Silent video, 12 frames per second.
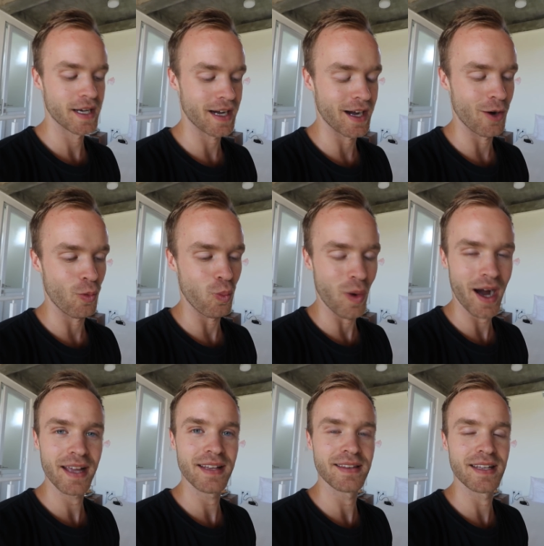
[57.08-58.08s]

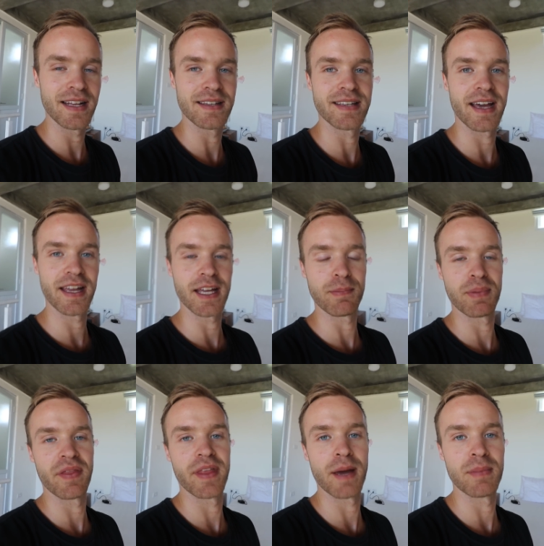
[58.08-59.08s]
why did it take a
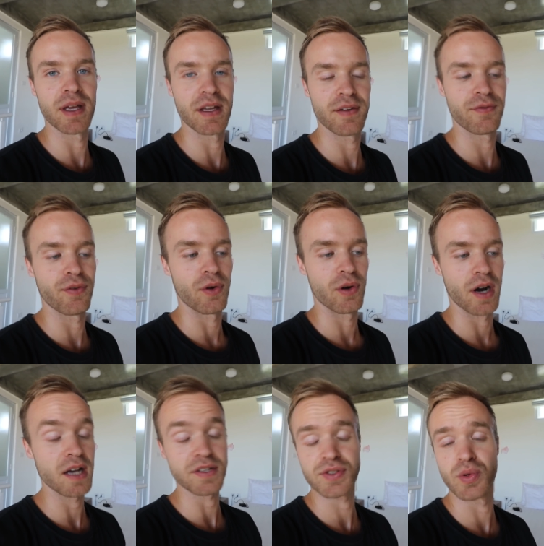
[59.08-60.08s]
pandemic for
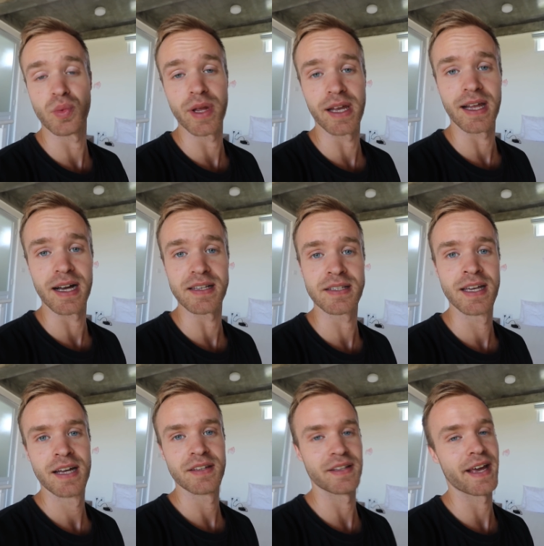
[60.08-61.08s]
us to realize
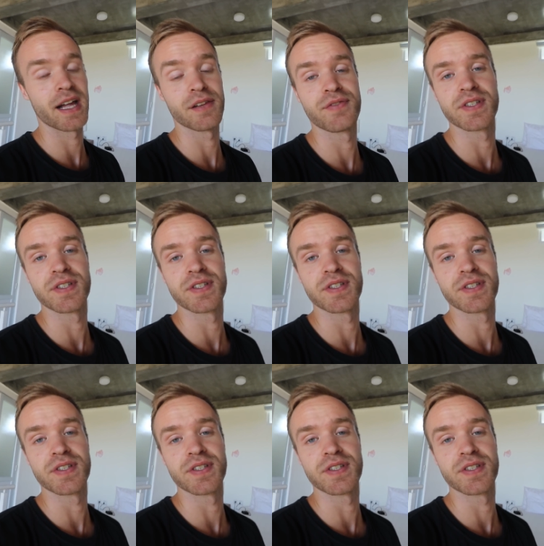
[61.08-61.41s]
that health